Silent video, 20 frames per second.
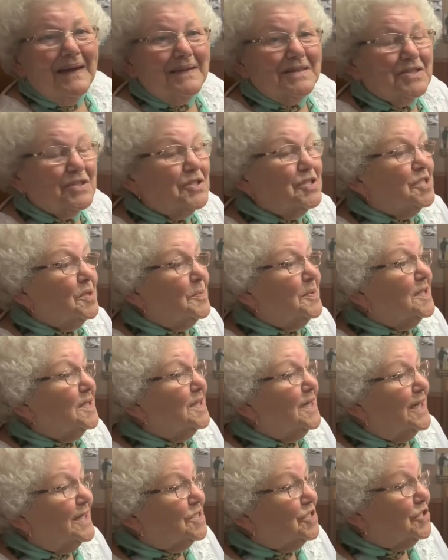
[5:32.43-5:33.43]
used to be the
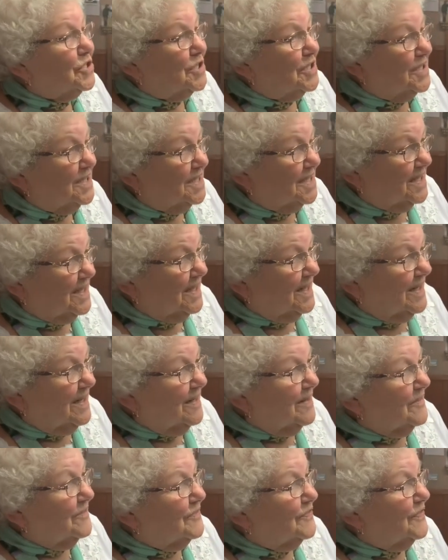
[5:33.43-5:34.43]
nightshade
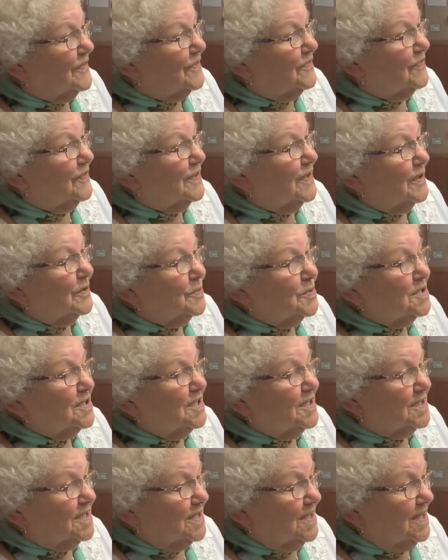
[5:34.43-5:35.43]
when I was
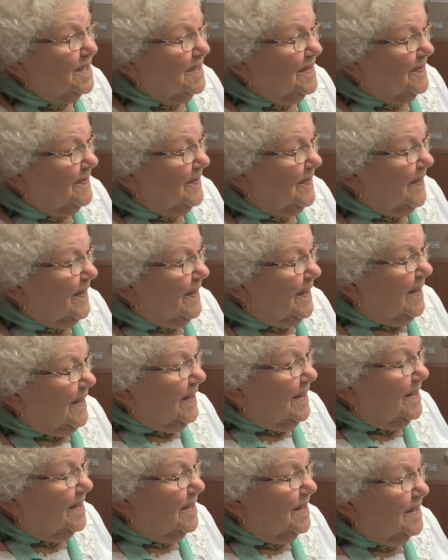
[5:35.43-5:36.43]
little.
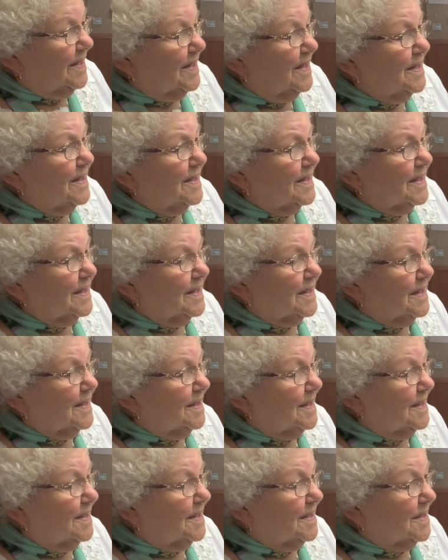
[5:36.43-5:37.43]
And then
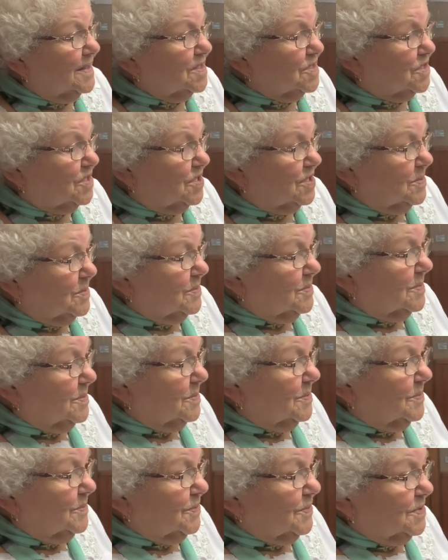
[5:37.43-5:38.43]
it
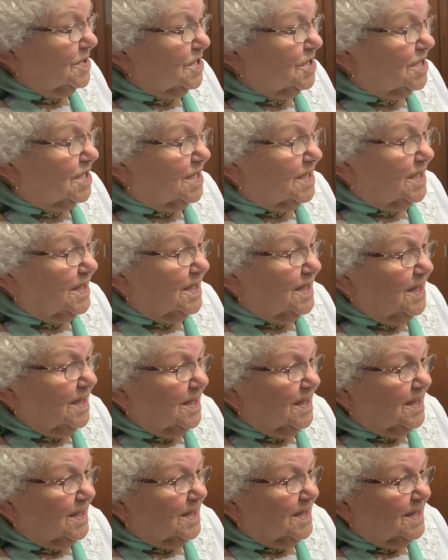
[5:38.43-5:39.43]
was after
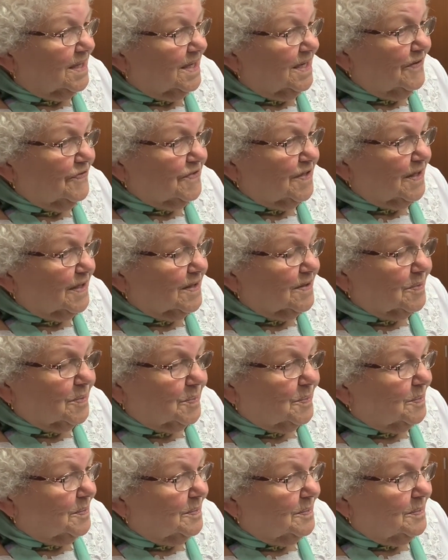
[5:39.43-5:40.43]

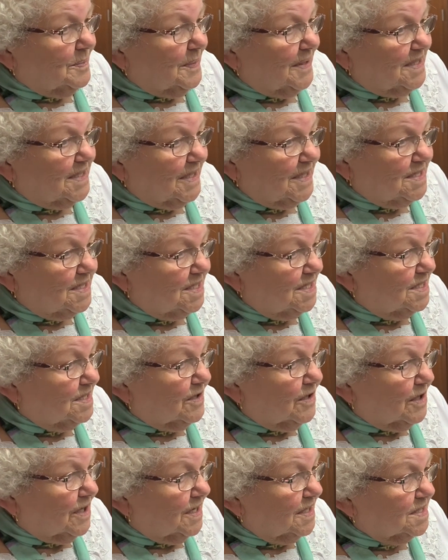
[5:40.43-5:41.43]
my daddy
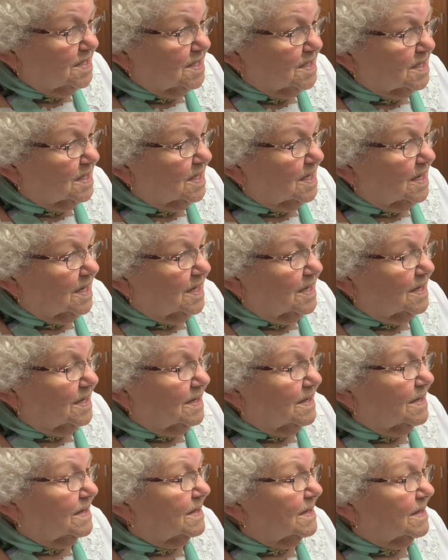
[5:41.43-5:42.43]
died and